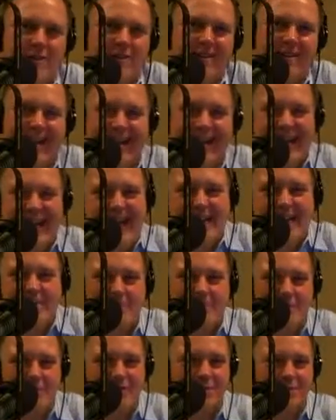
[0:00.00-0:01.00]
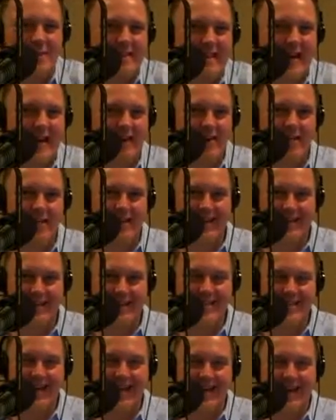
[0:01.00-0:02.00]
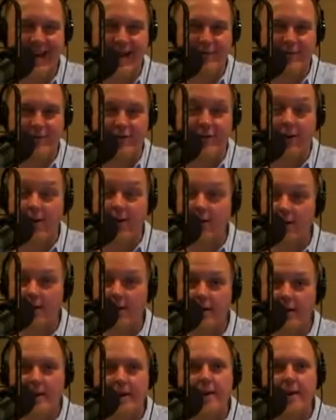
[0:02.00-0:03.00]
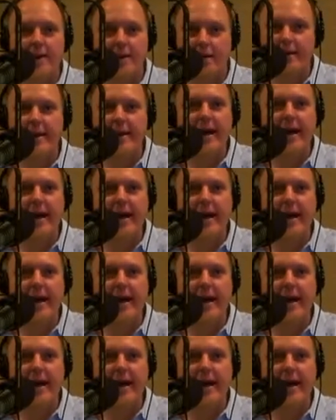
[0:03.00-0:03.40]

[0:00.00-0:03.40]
of like, the moon's really not all that exciting after all. Yeah,